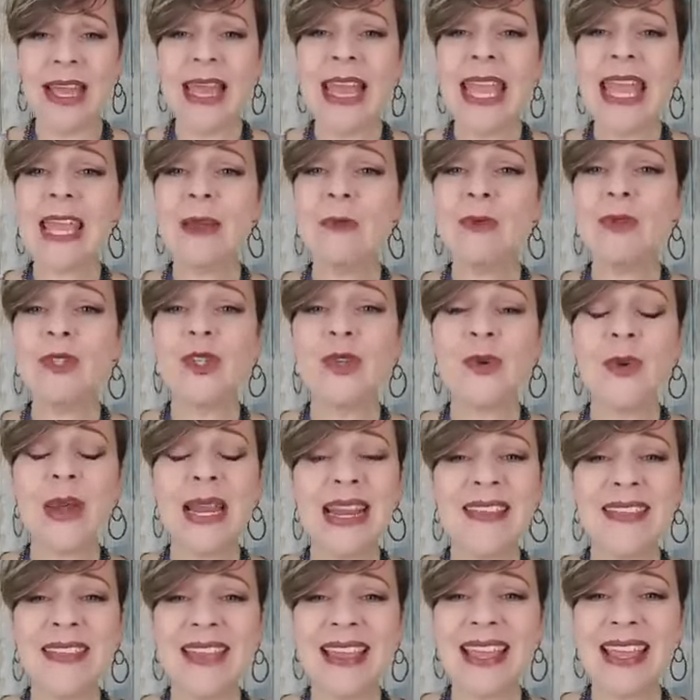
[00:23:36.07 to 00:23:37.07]
He will do
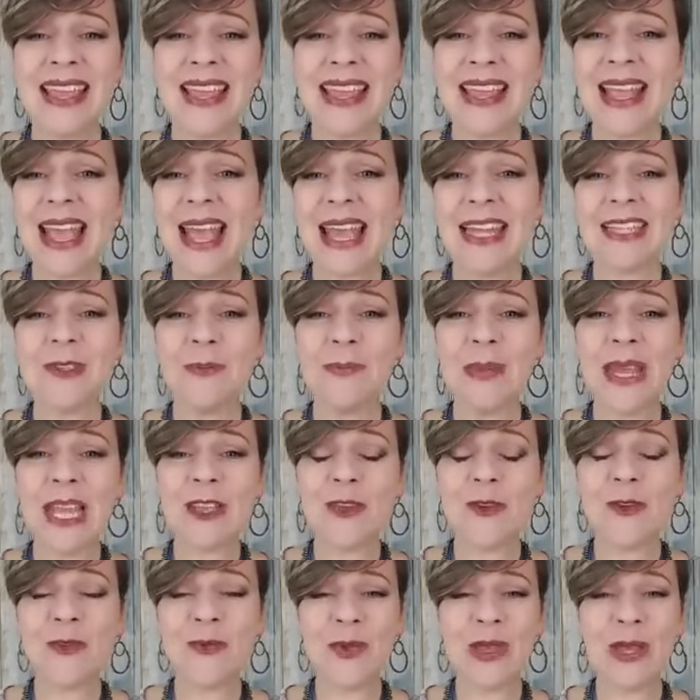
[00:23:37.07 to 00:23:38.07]
anything he can to make
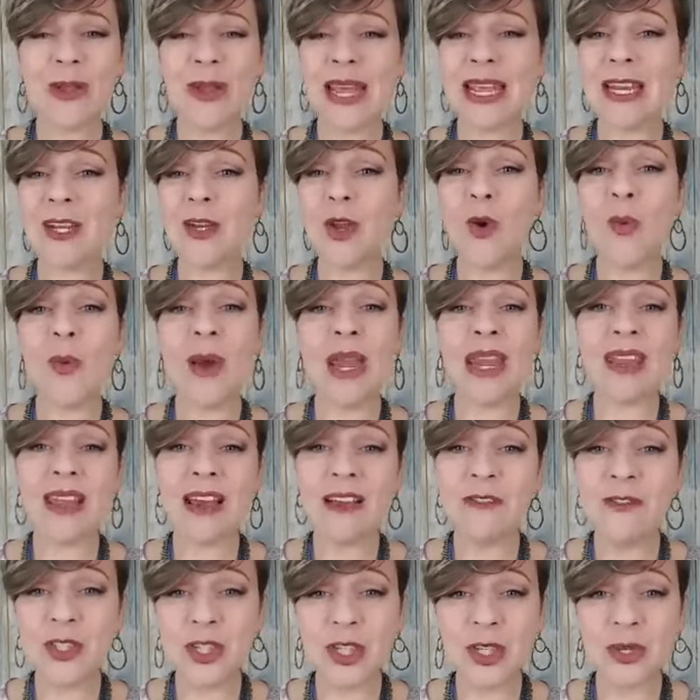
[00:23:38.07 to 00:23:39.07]
you feel like no one
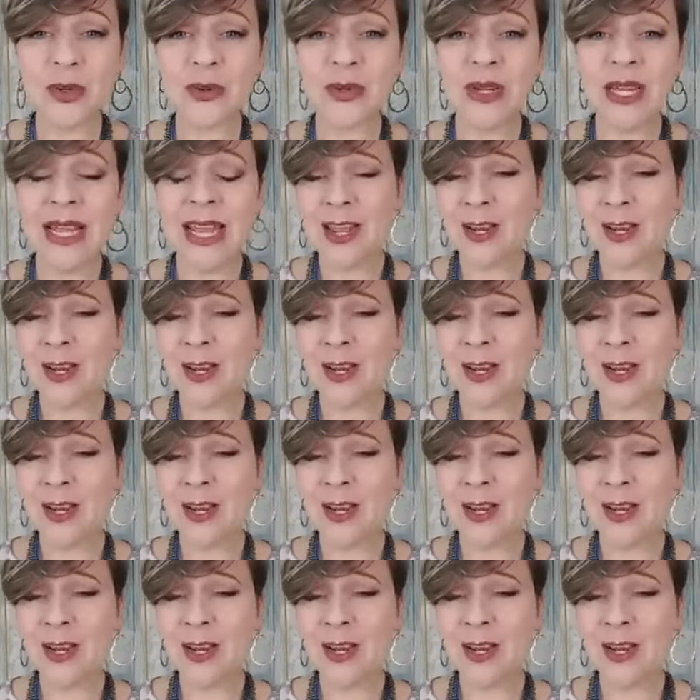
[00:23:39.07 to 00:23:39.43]
loves you.